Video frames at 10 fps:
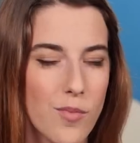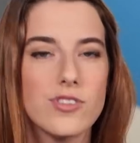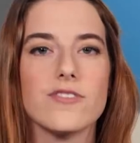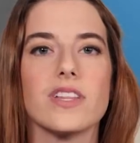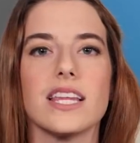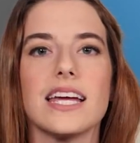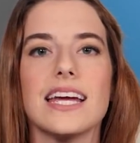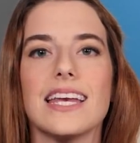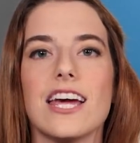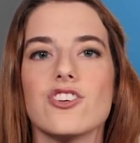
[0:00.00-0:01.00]
Most of the
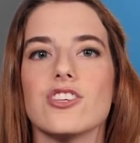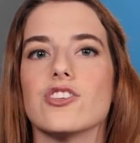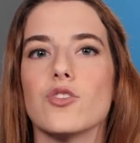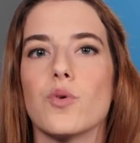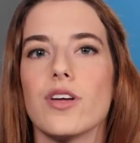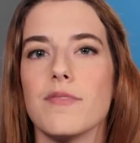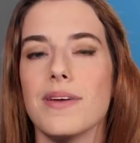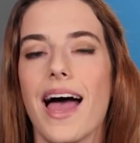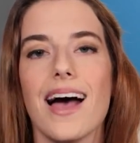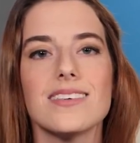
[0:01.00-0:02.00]
leading nations in the world have
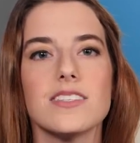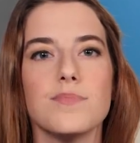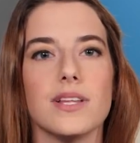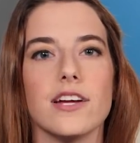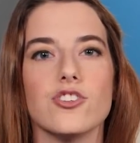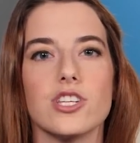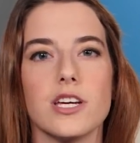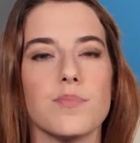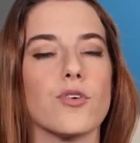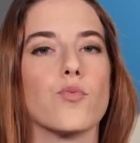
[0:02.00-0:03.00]
been asked to pledge to
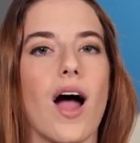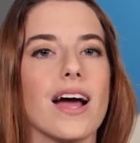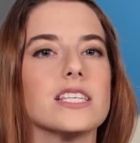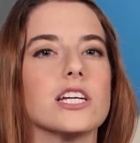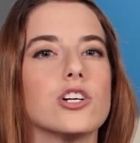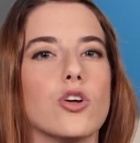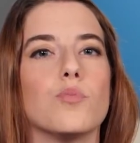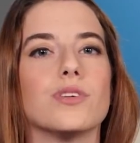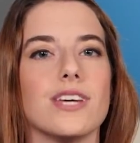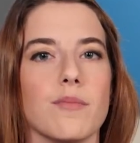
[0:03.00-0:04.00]
keep the rise in
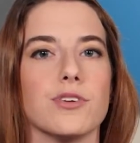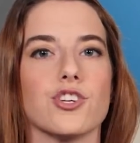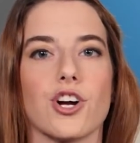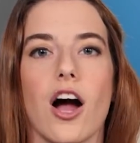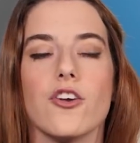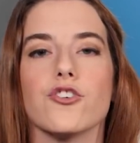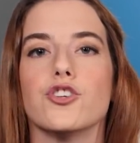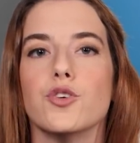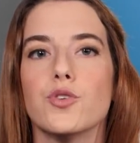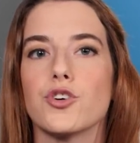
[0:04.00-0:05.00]
global temperature under
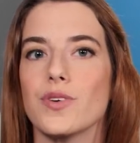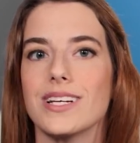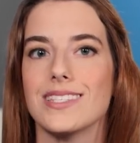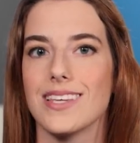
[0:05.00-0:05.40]
two degrees